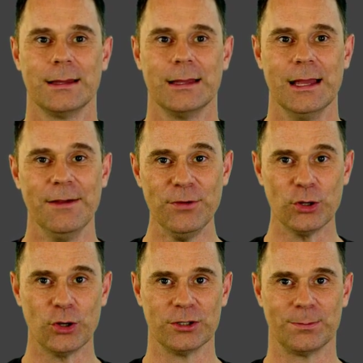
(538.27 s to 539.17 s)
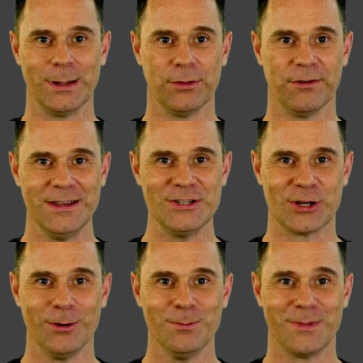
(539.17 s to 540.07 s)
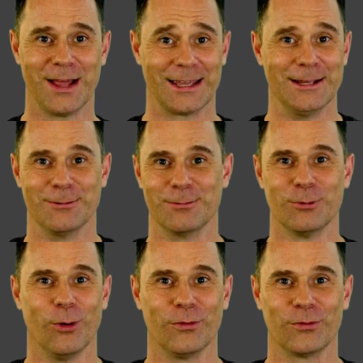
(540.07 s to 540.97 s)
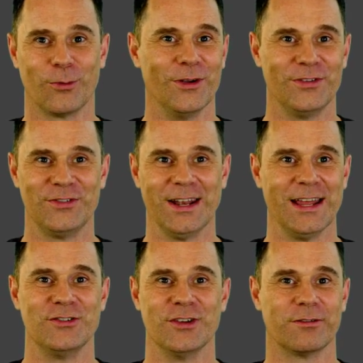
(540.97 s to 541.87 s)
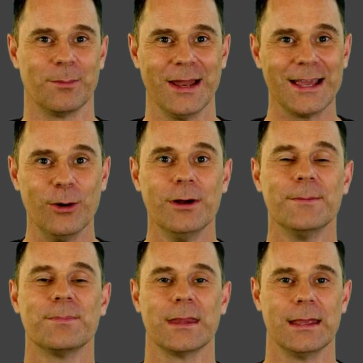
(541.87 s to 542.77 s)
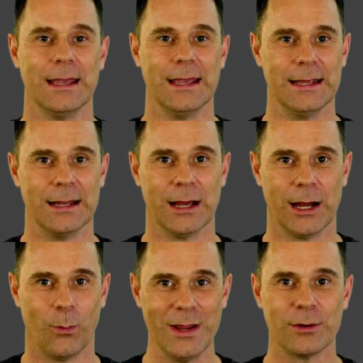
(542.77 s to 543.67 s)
If you couldn't build the feature, like a Rolls-Royce jet engine from Lego, in a week or